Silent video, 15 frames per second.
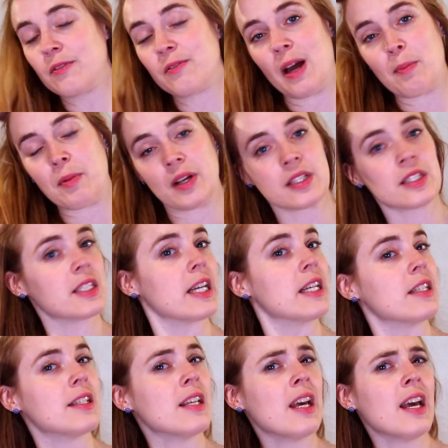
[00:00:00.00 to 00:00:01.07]
fabrics
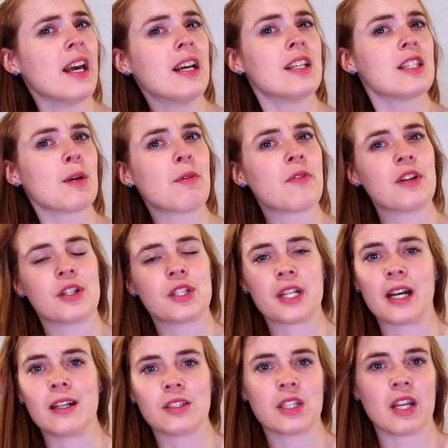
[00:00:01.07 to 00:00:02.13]
in some of their
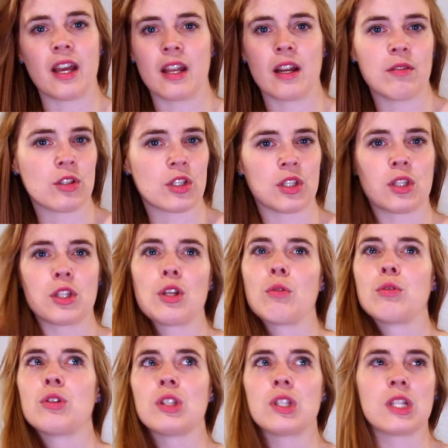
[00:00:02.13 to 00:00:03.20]
styles, and it was just
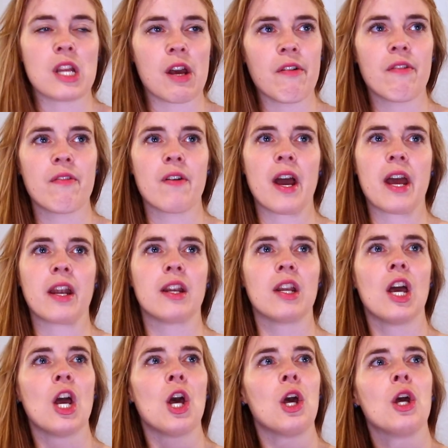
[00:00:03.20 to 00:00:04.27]
so stiff
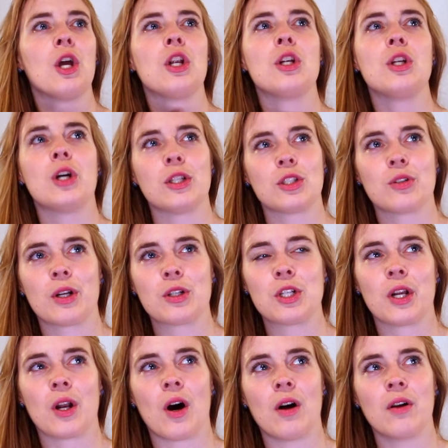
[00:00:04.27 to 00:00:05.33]
and not
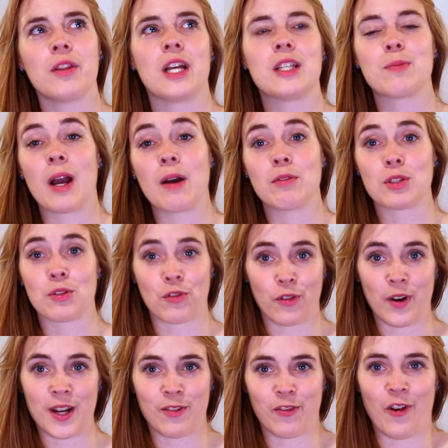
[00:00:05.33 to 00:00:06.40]
stretchy at all, and that's why I was
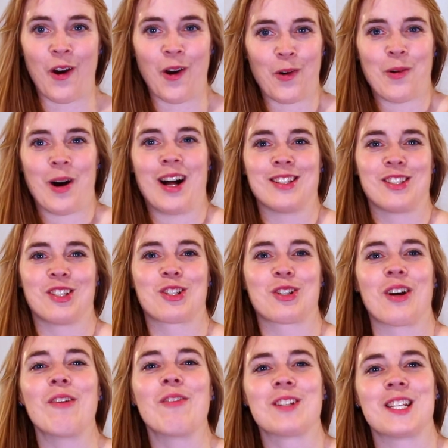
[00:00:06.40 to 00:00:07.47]
afraid for a while to
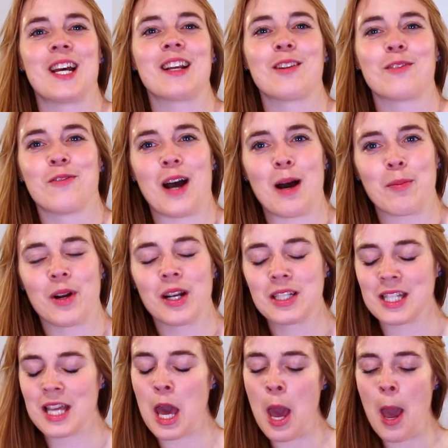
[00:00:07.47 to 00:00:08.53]
try recycled
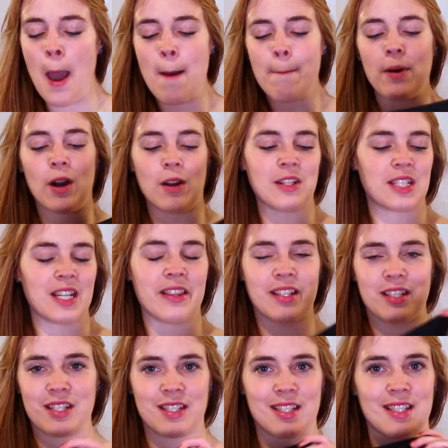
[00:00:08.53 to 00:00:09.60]
fabrics. But honestly,
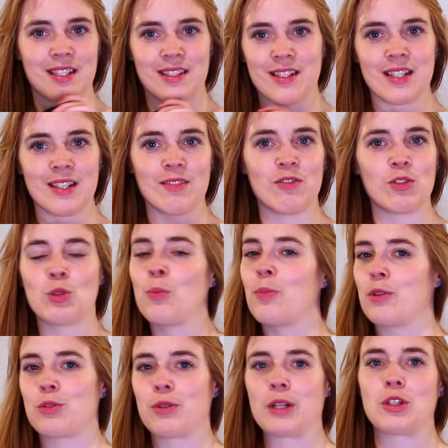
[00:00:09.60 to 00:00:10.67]
this is
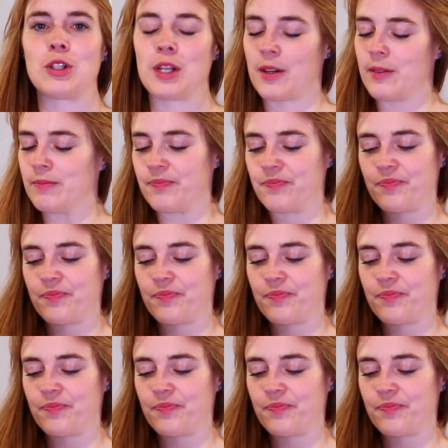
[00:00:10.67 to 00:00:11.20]
super stretchy,